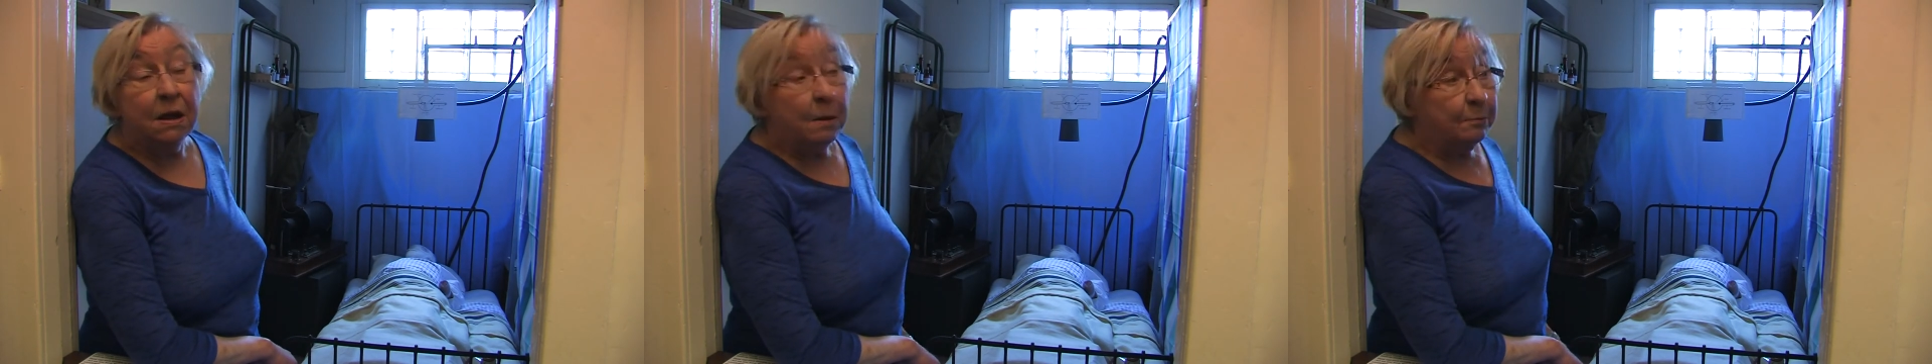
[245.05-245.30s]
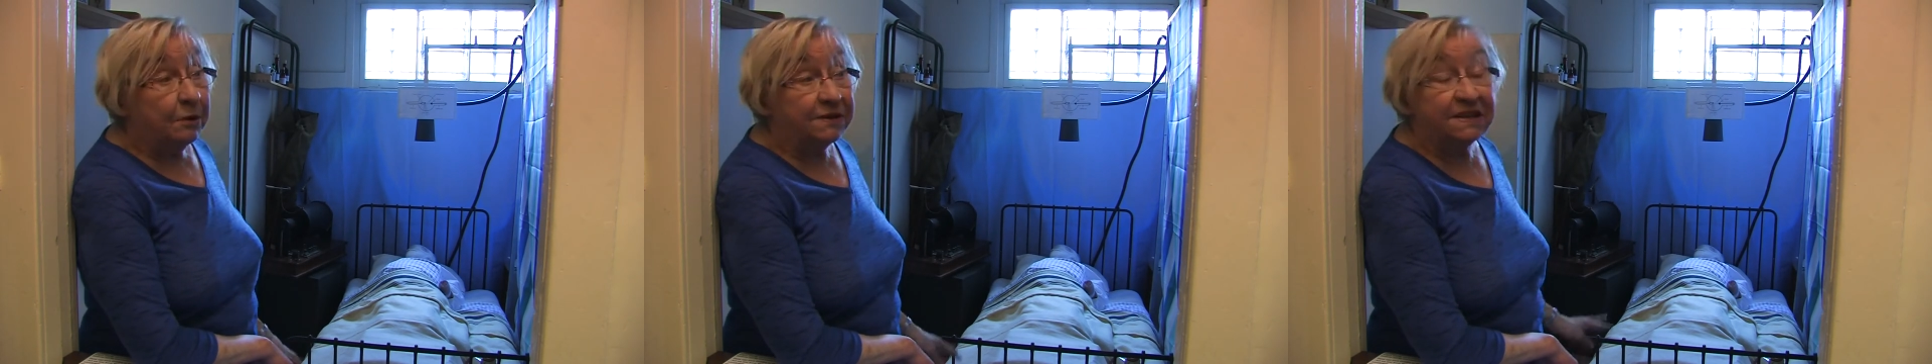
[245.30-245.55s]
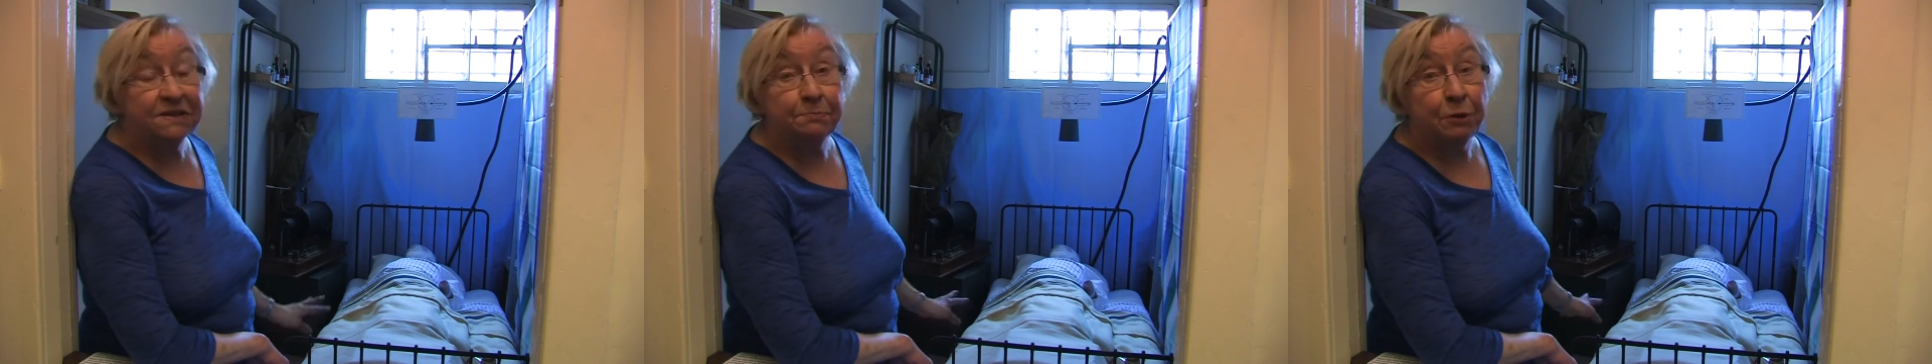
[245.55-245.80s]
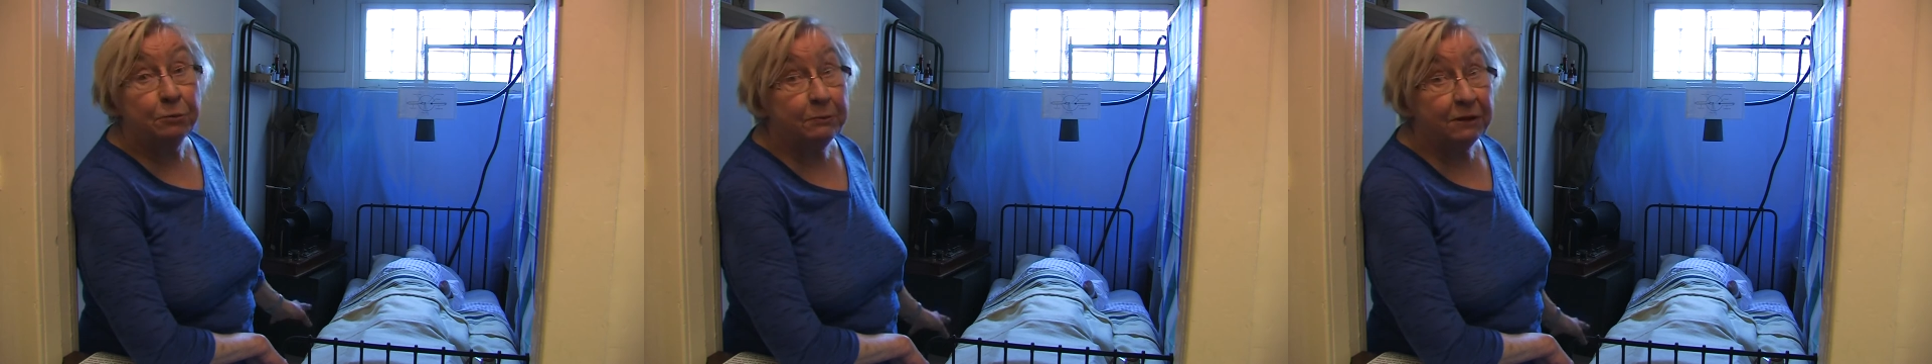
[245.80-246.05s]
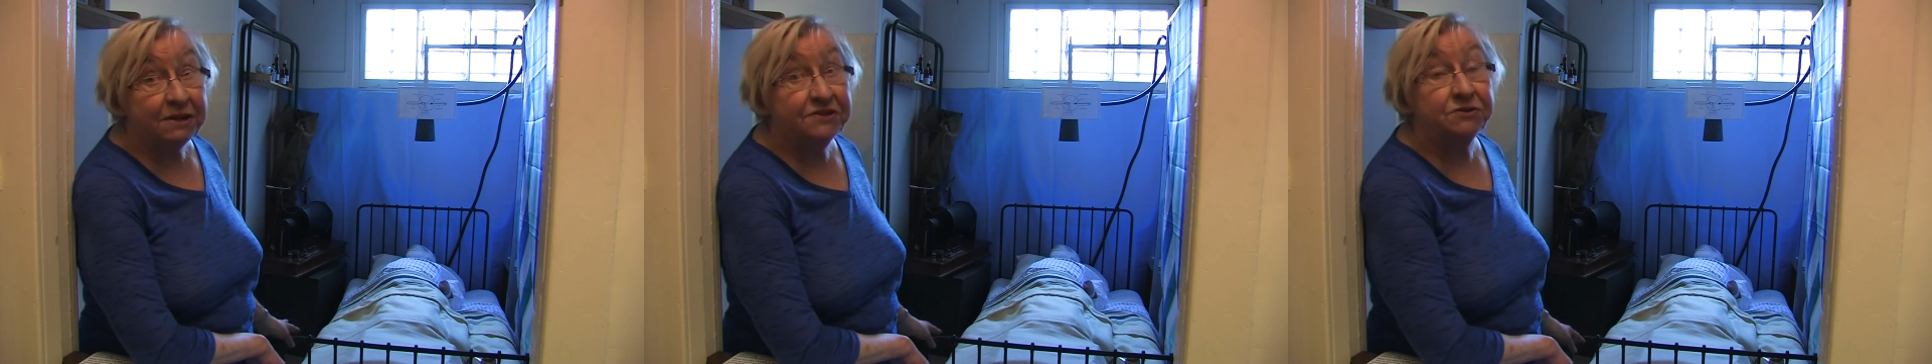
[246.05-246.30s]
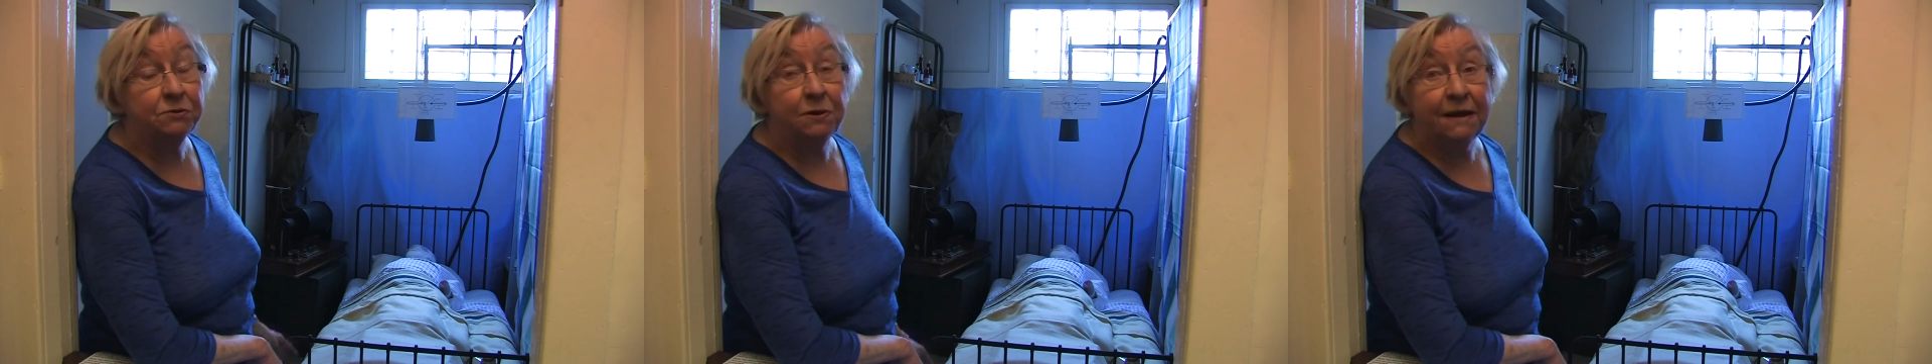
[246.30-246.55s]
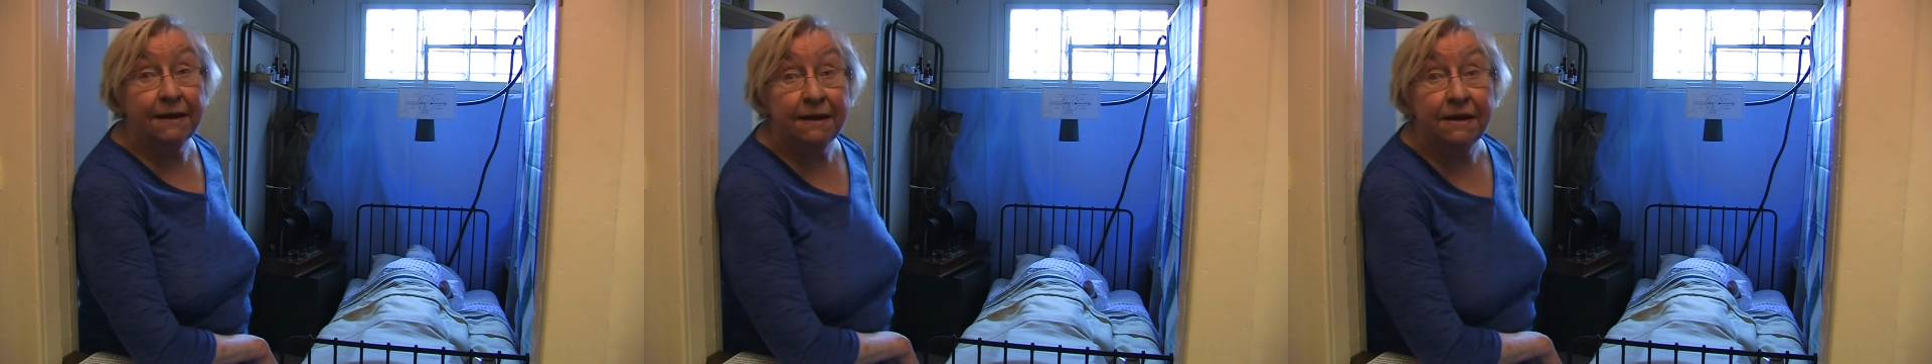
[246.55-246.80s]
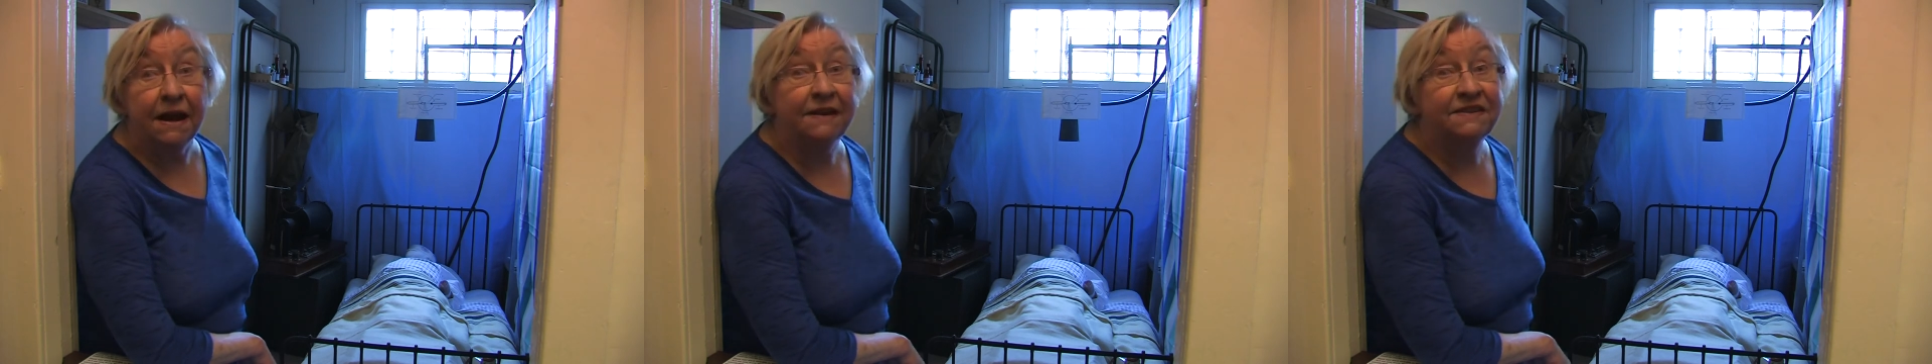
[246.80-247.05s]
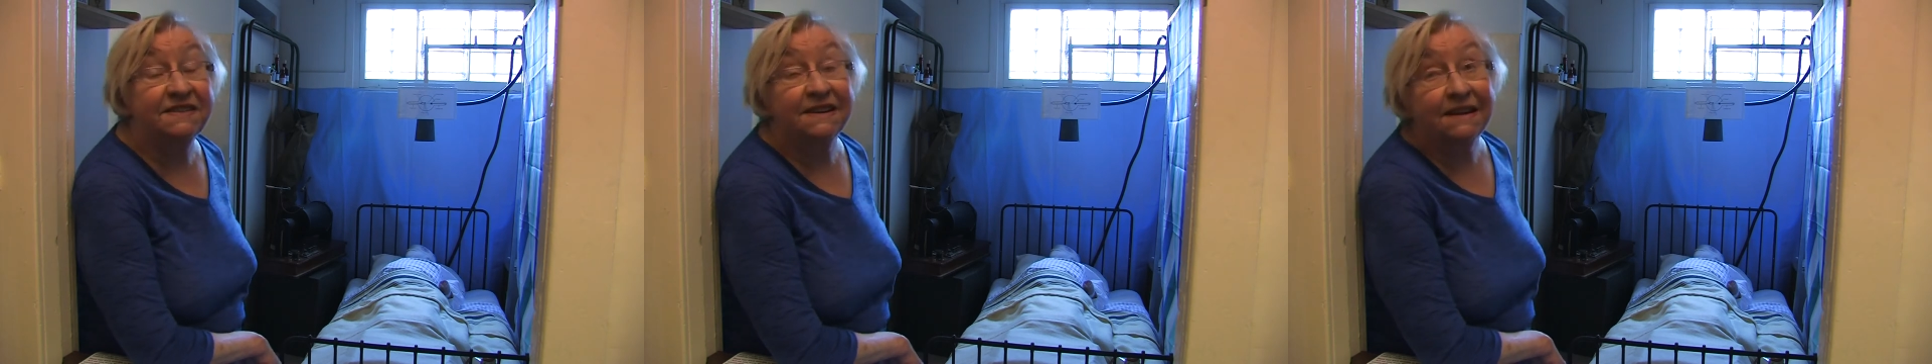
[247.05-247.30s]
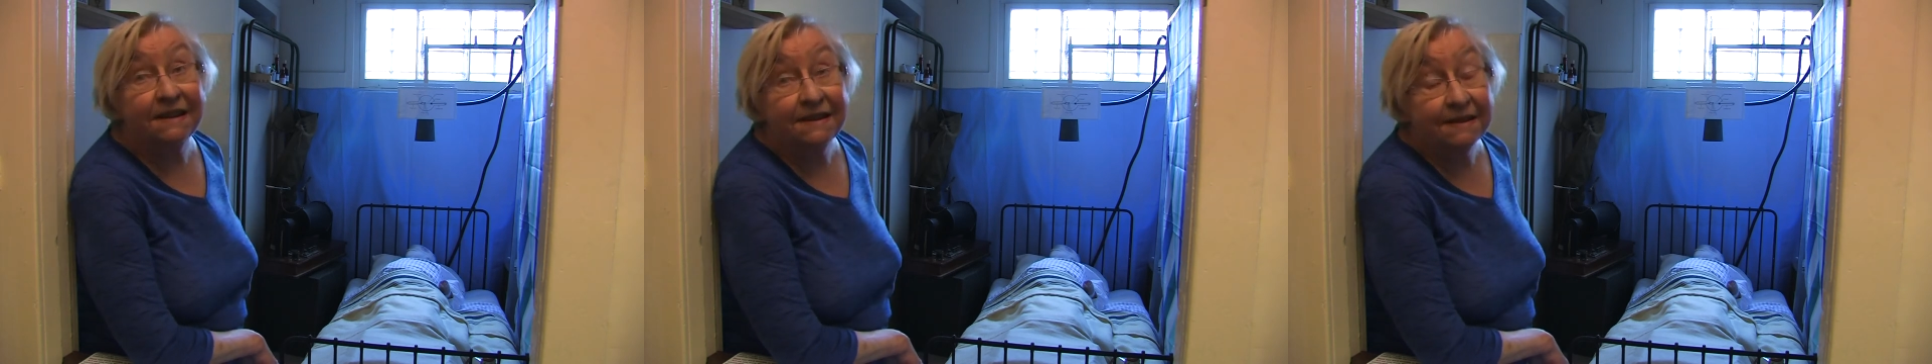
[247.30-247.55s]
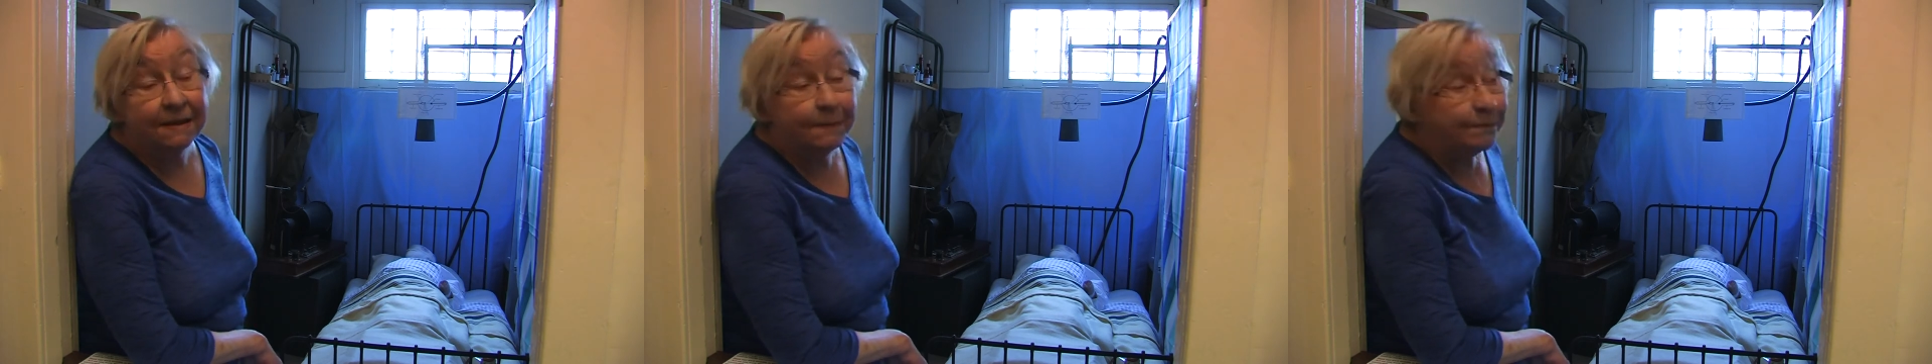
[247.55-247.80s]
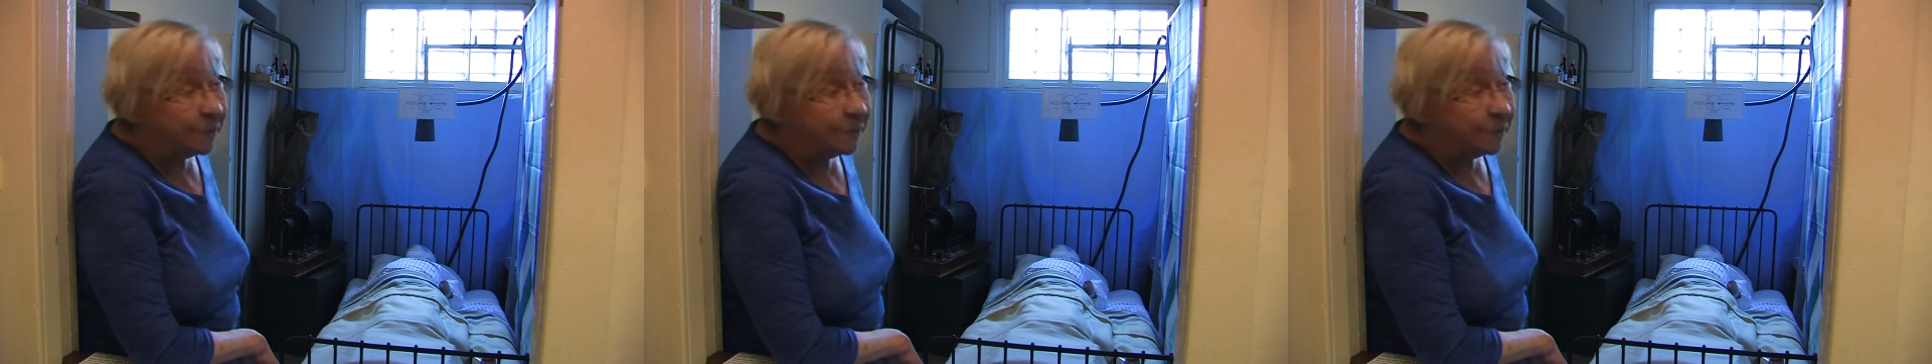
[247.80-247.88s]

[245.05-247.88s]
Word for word: but it's probably too clean and tidy.